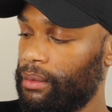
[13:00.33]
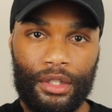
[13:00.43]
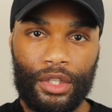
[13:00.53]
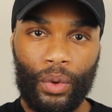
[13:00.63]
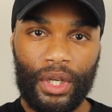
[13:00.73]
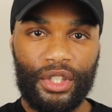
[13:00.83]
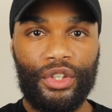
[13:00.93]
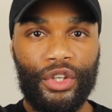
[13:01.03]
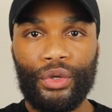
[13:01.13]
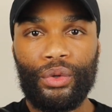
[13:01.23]
So what do
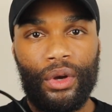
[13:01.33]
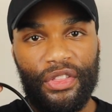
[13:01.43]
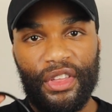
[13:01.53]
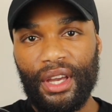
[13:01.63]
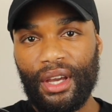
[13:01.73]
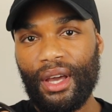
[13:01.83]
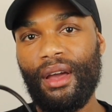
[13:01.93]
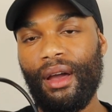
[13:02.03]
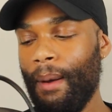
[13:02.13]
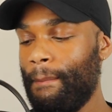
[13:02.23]
you think
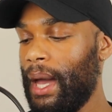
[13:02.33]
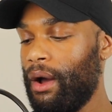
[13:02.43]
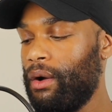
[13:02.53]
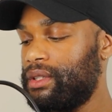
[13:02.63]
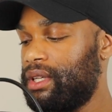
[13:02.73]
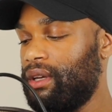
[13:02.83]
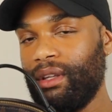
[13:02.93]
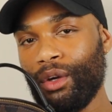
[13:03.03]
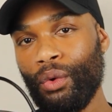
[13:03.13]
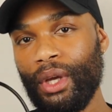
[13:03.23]
about
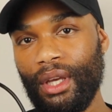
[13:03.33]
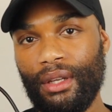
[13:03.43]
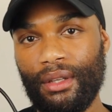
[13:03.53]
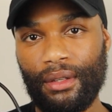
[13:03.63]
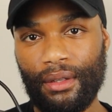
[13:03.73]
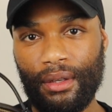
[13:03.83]
the queen,